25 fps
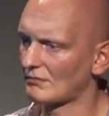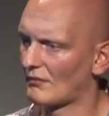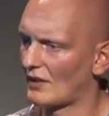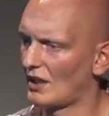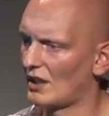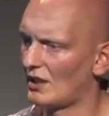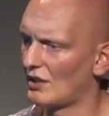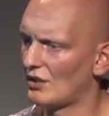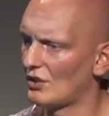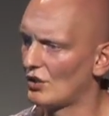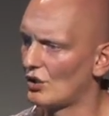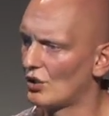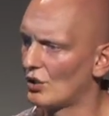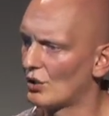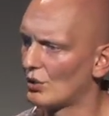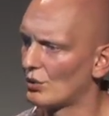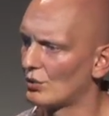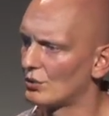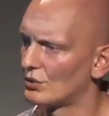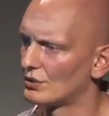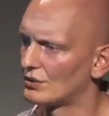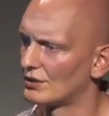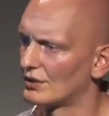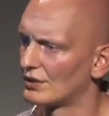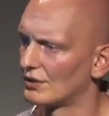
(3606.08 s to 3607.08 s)
It
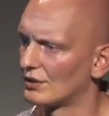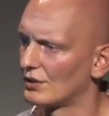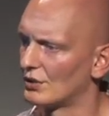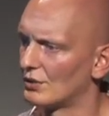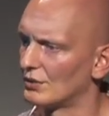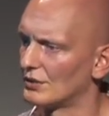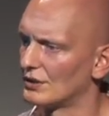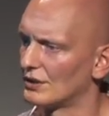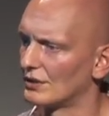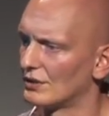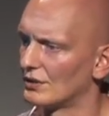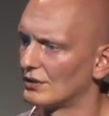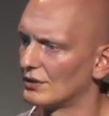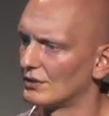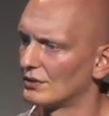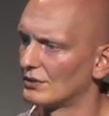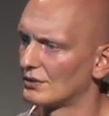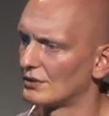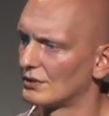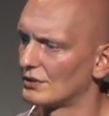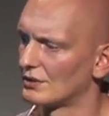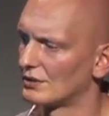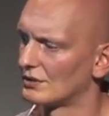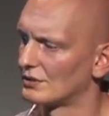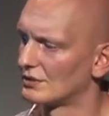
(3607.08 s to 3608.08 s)
goes and goes and
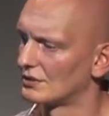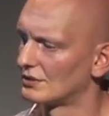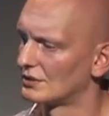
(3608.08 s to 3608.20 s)
goes.